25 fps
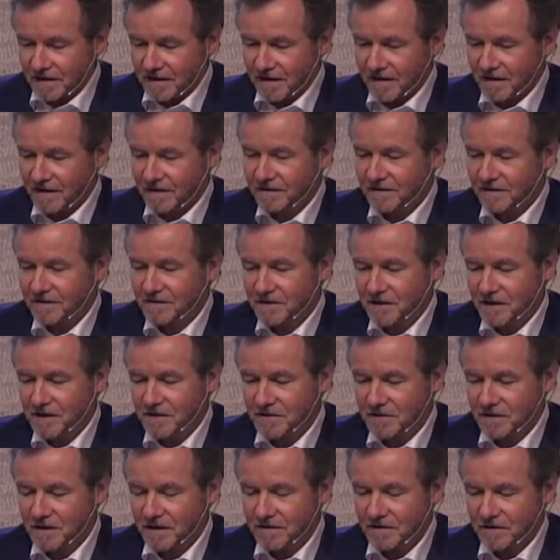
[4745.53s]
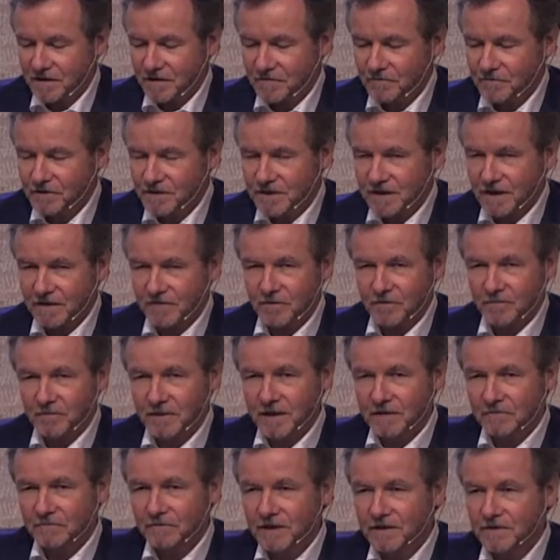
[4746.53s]
and there's a letter in which
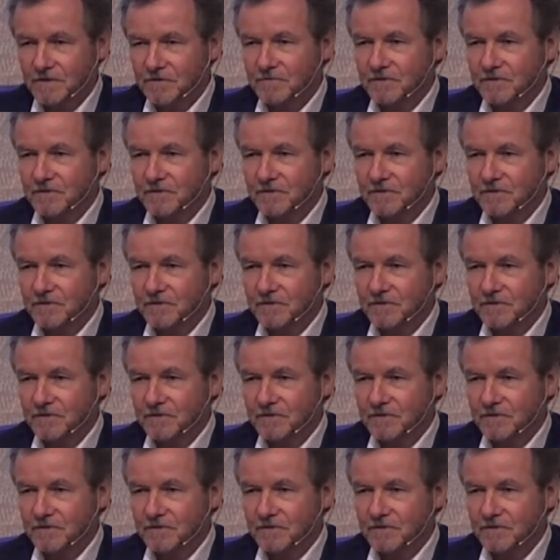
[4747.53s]
Quatremère writes